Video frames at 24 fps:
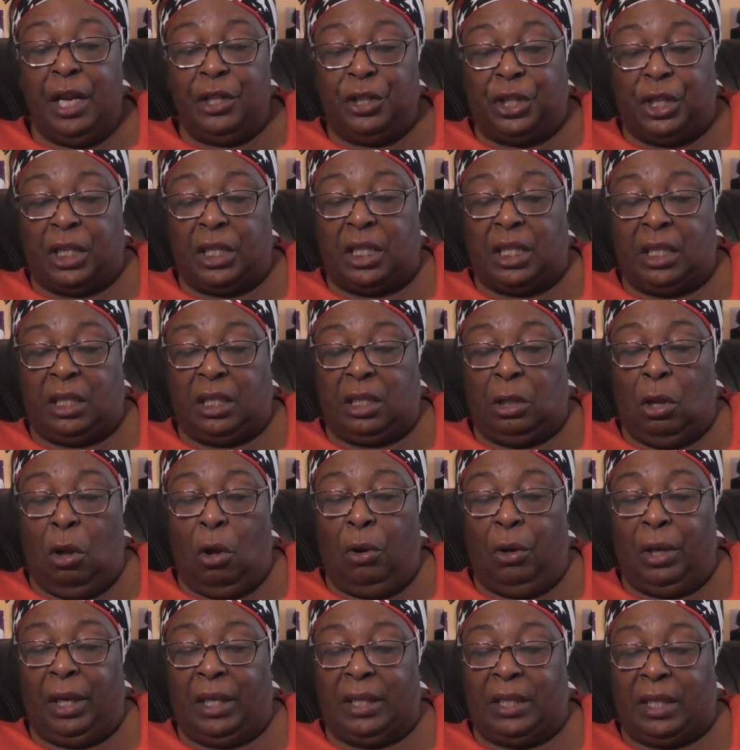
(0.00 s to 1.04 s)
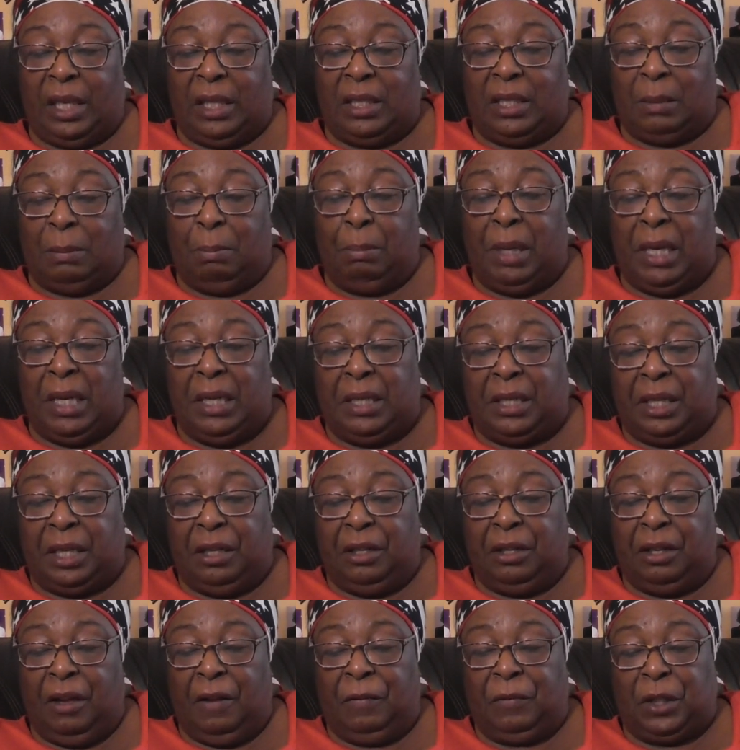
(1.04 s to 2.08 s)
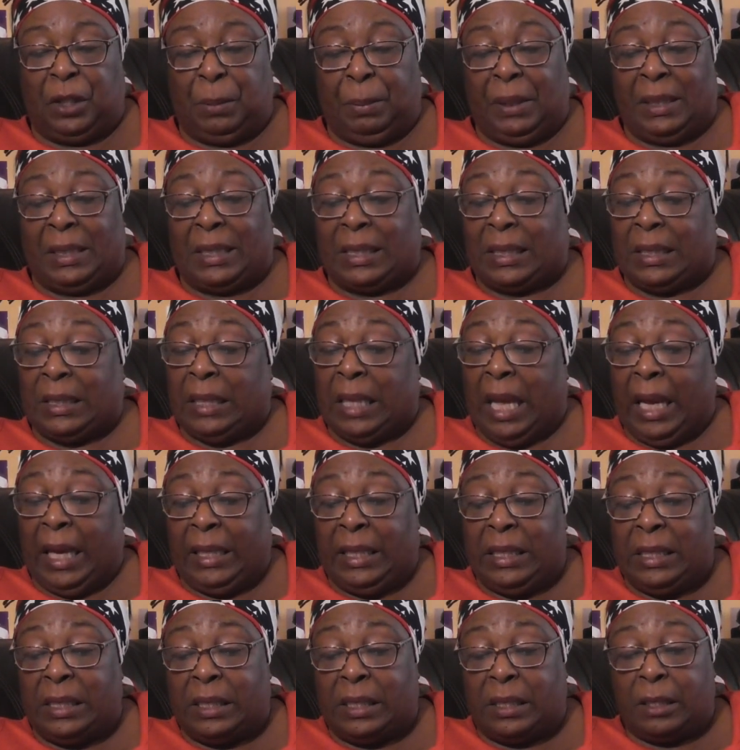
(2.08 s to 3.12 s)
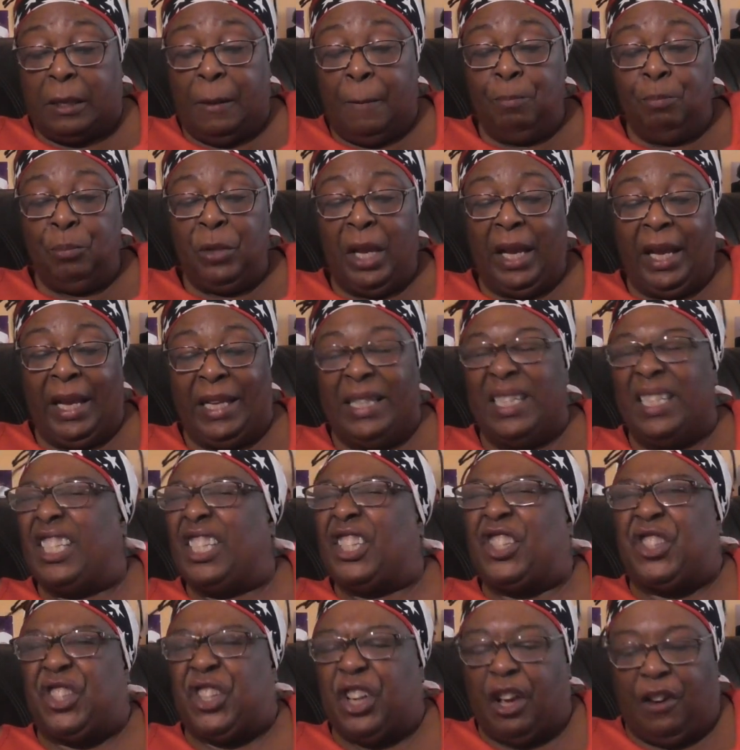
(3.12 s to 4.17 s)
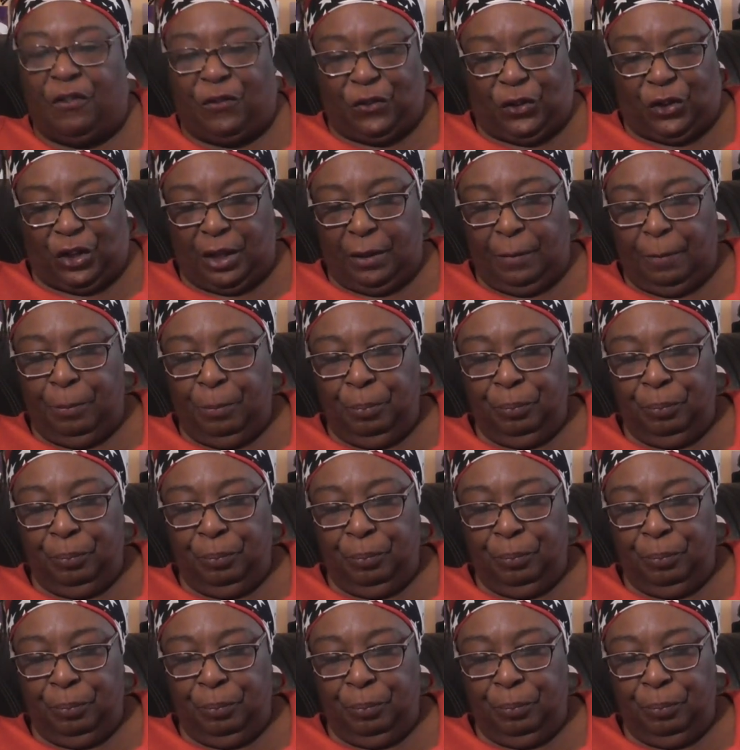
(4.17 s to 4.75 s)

just as long as it's meaty enough to be sliced and stuffed.